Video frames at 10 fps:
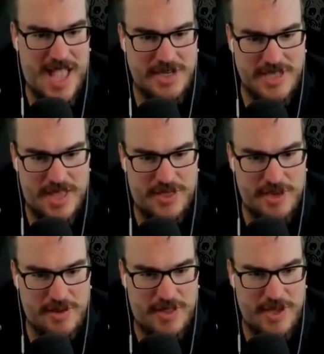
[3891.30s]
Actually, I think
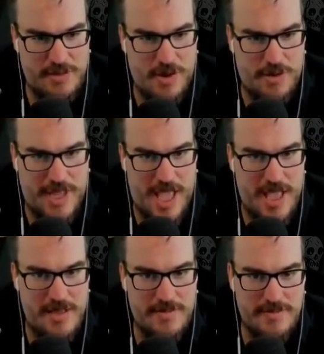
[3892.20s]
I think we're okay.
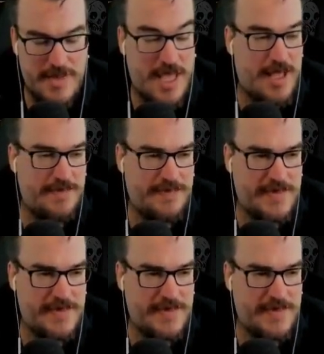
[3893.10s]
Yeah,